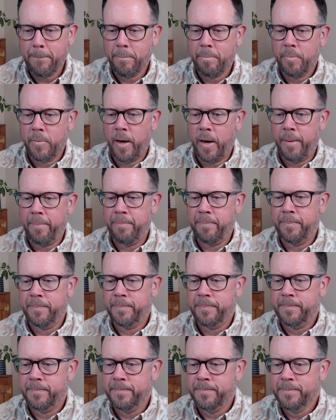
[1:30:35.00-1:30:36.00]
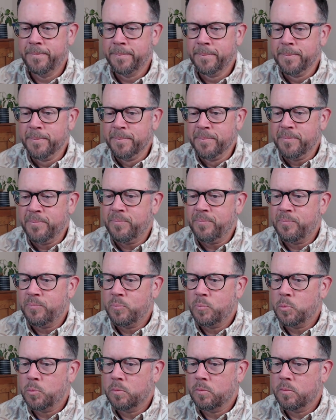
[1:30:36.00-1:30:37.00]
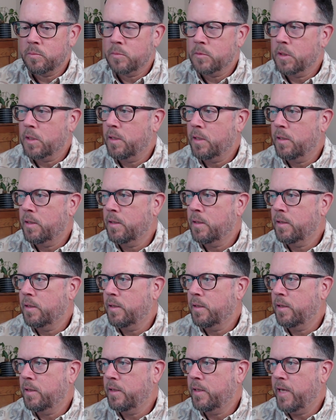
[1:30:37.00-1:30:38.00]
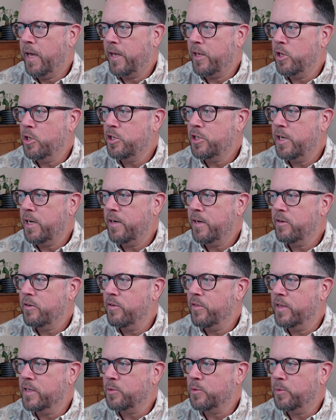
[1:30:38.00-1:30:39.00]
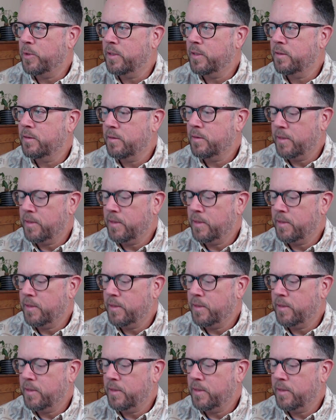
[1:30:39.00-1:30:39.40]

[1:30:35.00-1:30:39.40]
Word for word: All right. Yeah, you should enter this one.